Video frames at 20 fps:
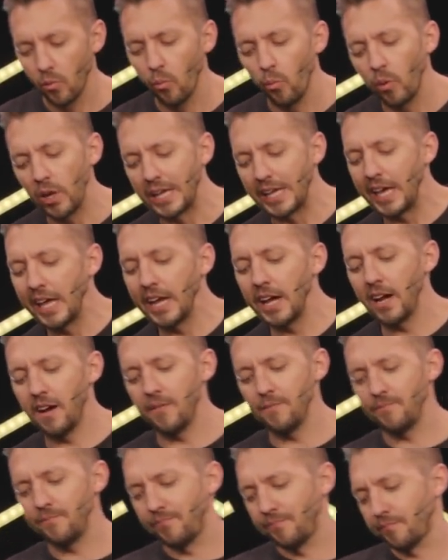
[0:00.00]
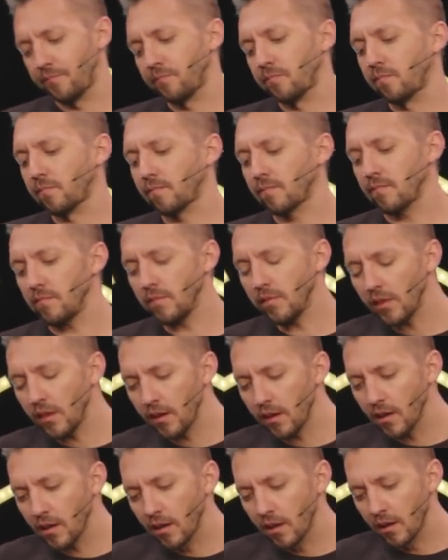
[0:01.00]
We cannot
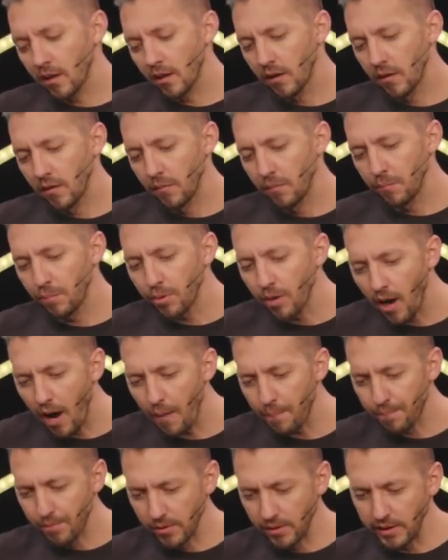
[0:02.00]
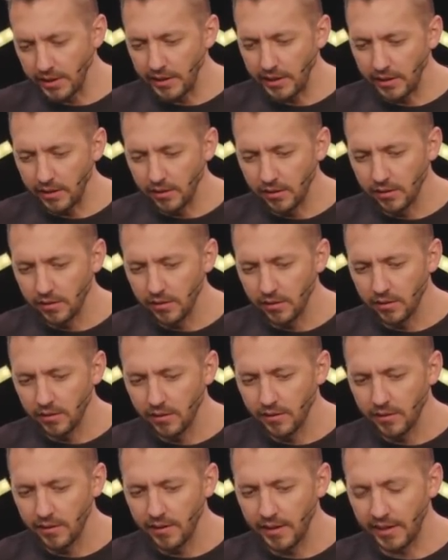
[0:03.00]
properly
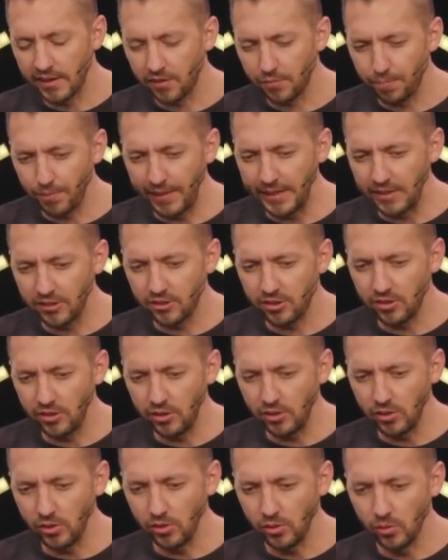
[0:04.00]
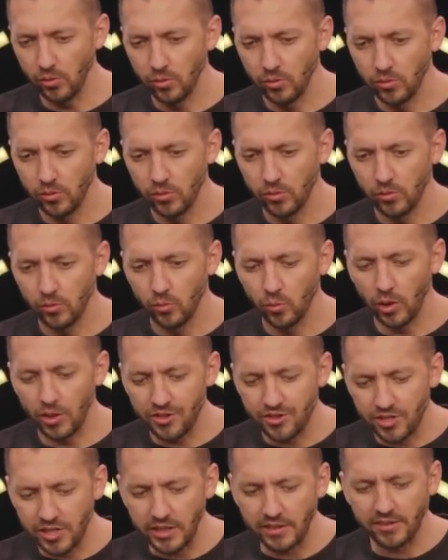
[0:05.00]
explain to you
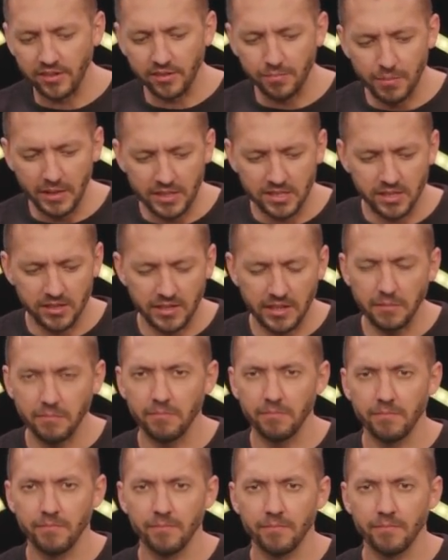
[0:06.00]
what Jesus meant to them.